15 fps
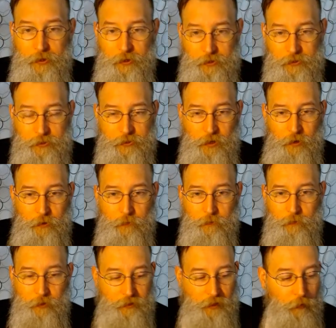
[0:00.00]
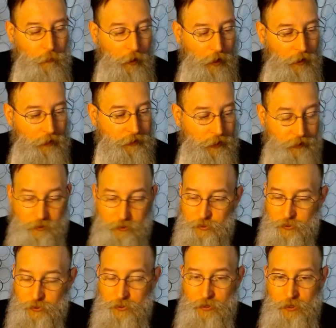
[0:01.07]
done well, done
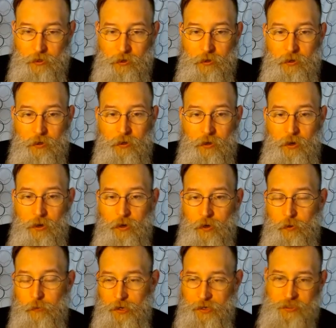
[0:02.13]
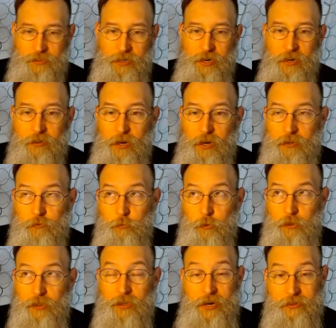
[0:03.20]
interesting here. Like I said, I really
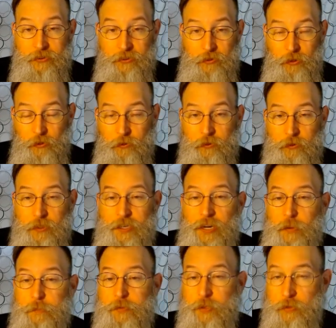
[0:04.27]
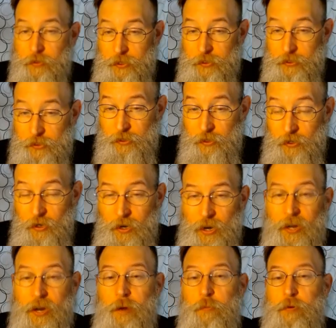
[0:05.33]
like the lead up to this, and
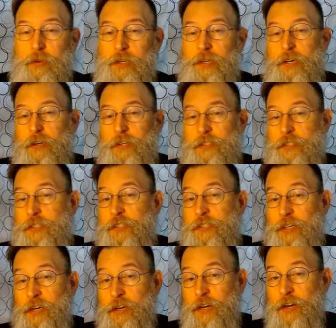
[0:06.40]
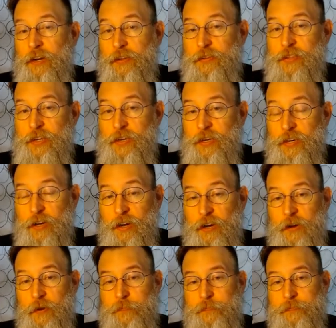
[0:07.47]
I'm really curious to see the
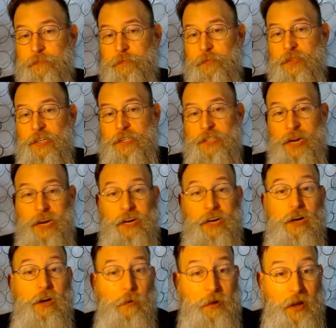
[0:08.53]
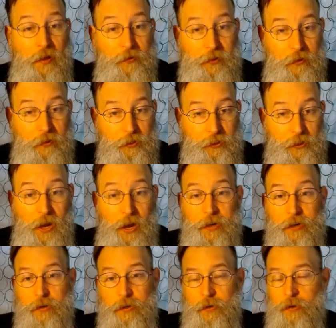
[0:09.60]
take going out the other side.
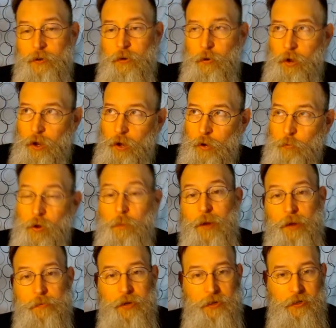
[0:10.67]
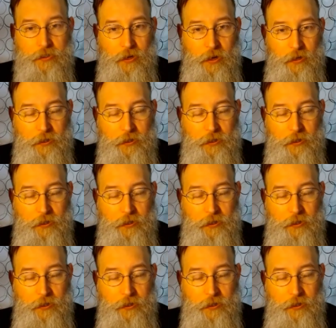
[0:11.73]
While Batman is on